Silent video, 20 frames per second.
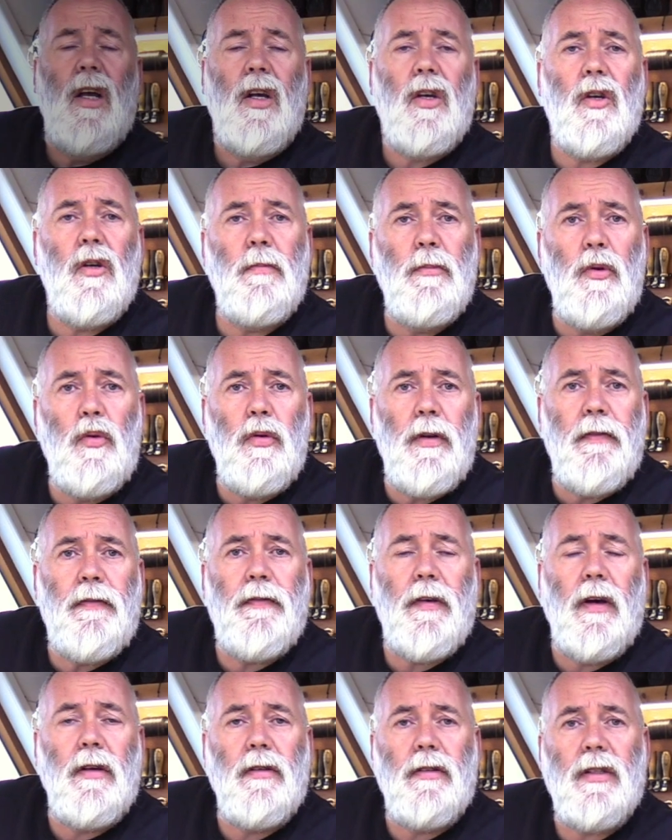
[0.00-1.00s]
Good morning
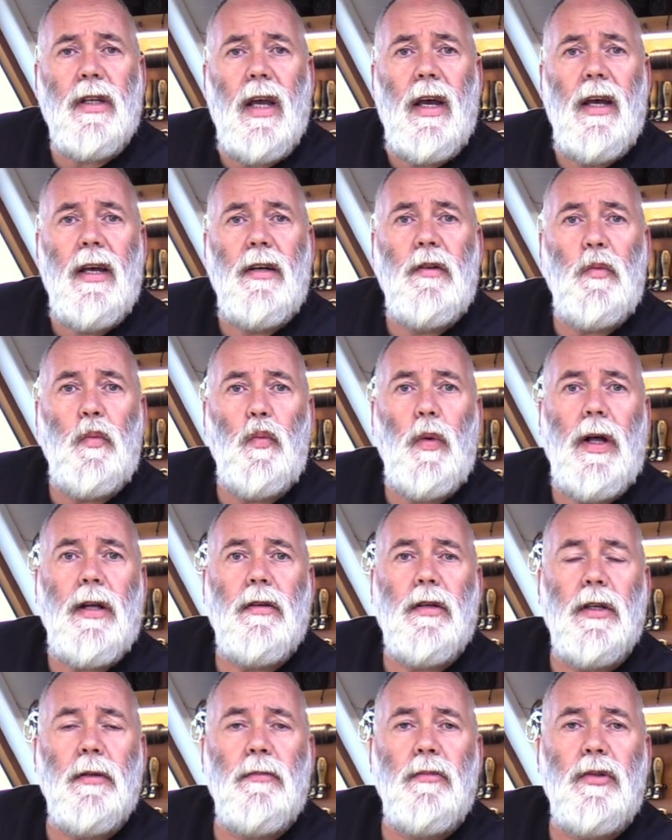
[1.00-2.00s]
folks, and
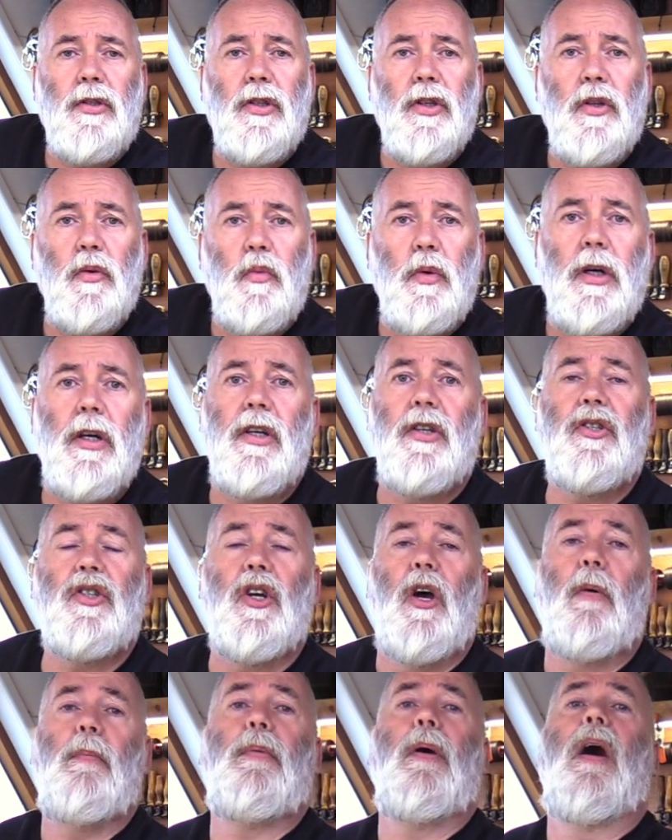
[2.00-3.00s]
welcome to the
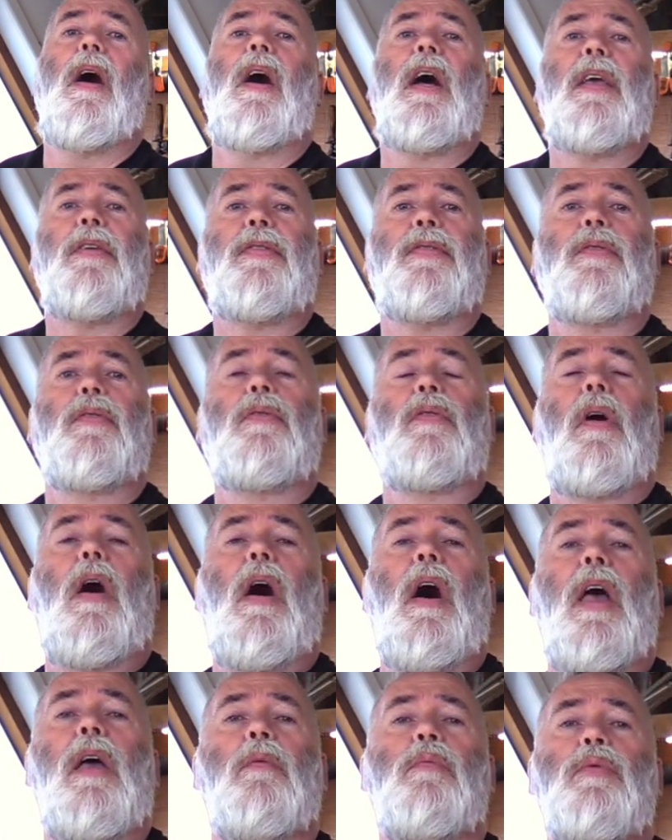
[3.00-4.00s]
workshop. I thought
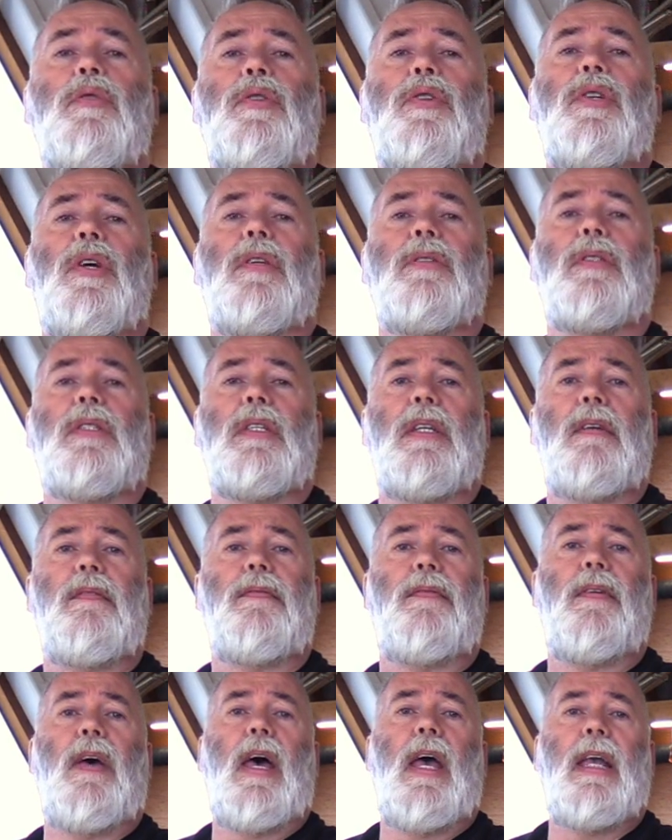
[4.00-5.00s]
I would just
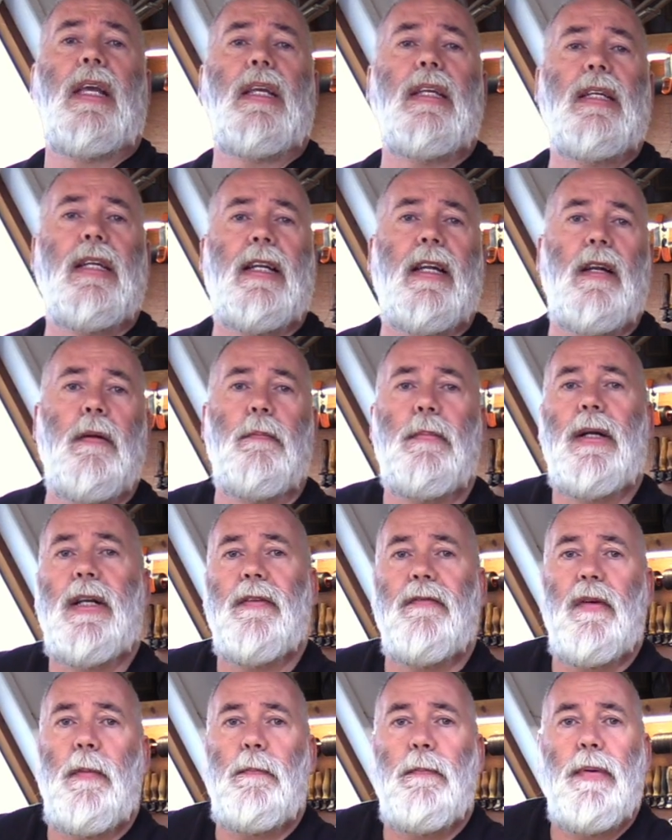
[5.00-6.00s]
give a little bit
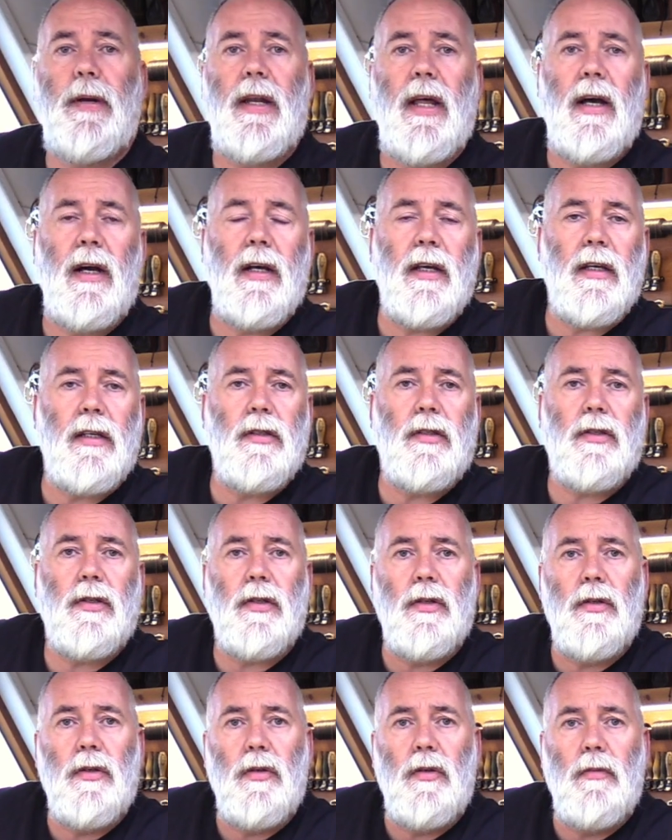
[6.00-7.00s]
of a plug
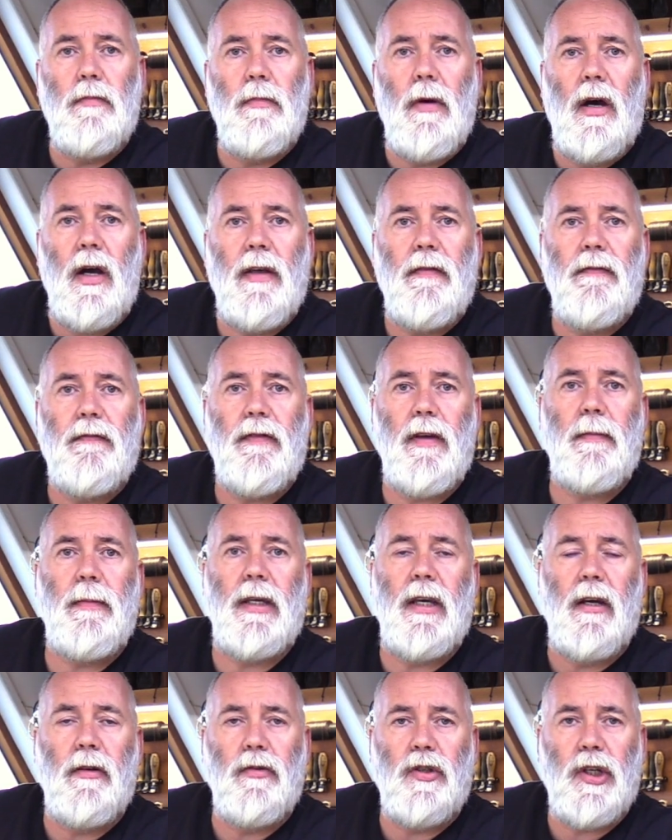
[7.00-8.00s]
to my
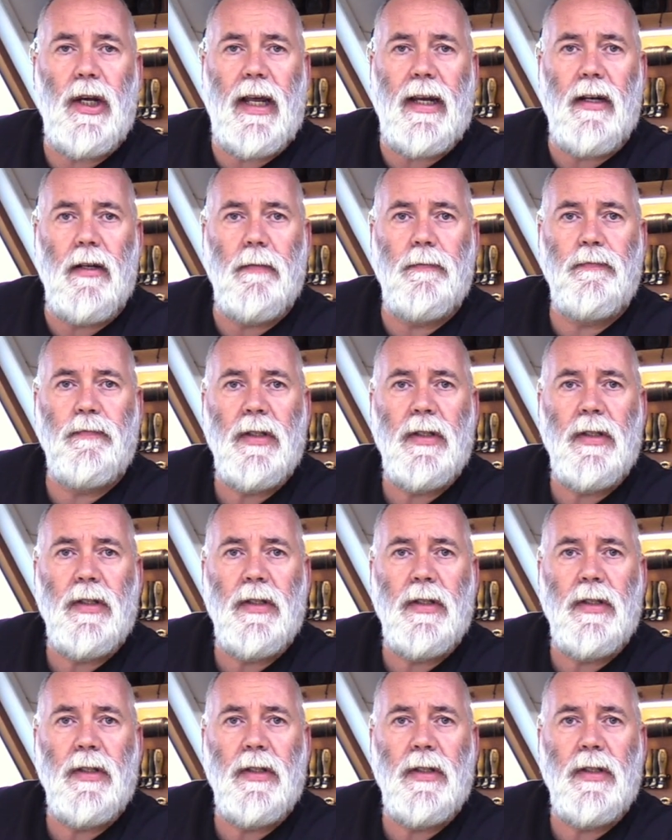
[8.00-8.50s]
Vimeo channel.